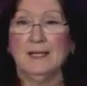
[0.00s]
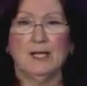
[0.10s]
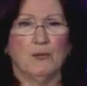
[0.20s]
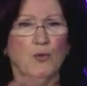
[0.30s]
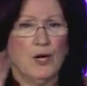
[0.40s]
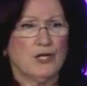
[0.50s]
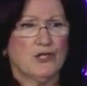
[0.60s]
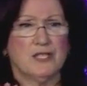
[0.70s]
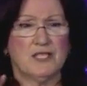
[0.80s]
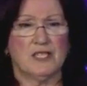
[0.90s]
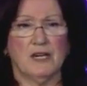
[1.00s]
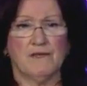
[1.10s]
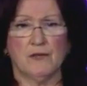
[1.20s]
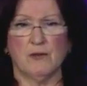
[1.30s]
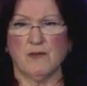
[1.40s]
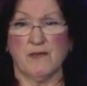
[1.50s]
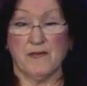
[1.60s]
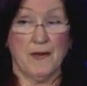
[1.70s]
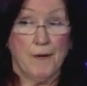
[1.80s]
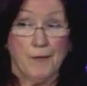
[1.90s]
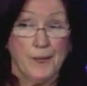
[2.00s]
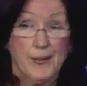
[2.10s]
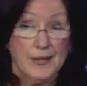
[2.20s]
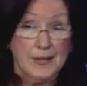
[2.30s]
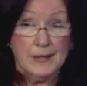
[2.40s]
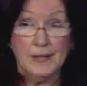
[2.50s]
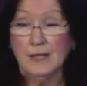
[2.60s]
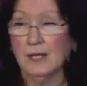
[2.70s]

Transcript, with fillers: and watched this stuff called therapy,